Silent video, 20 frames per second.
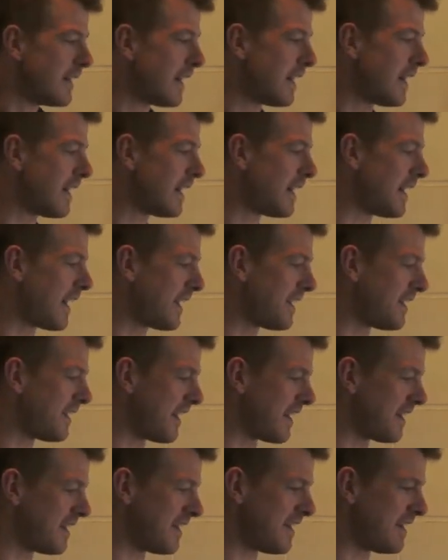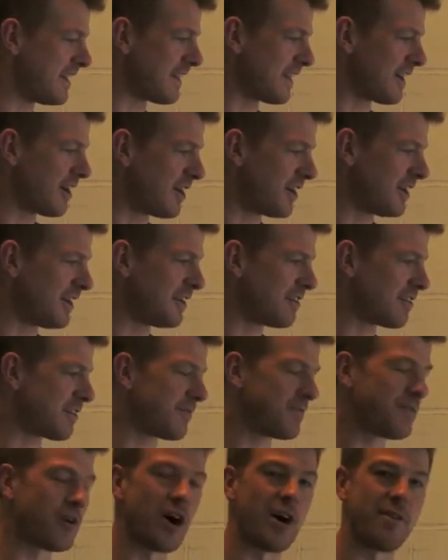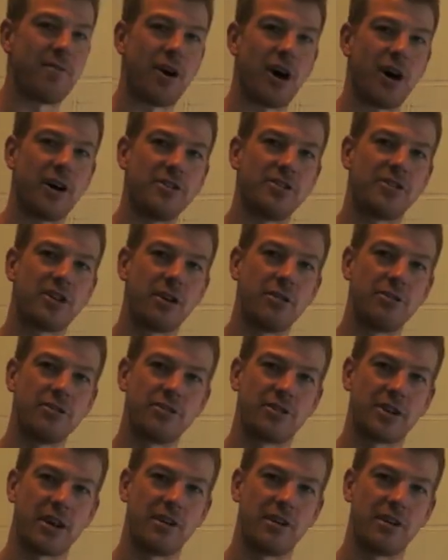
And here they are, here are the 5R's.